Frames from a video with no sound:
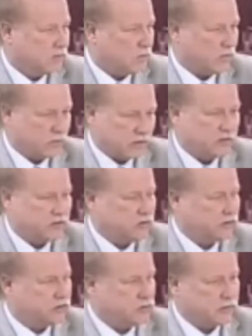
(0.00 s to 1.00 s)
We wouldn't
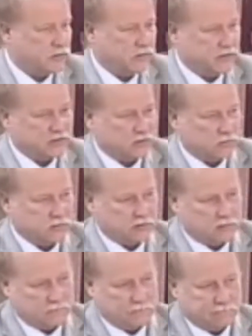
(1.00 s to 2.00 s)
do it to a U.S. soldier.
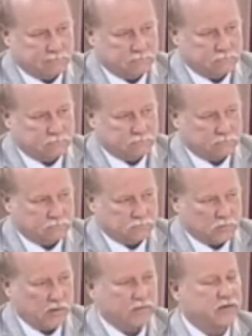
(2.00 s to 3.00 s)

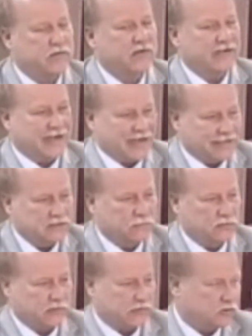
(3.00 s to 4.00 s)
We would even
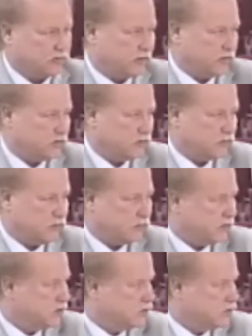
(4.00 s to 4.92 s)
contemplate doing it to a U.S.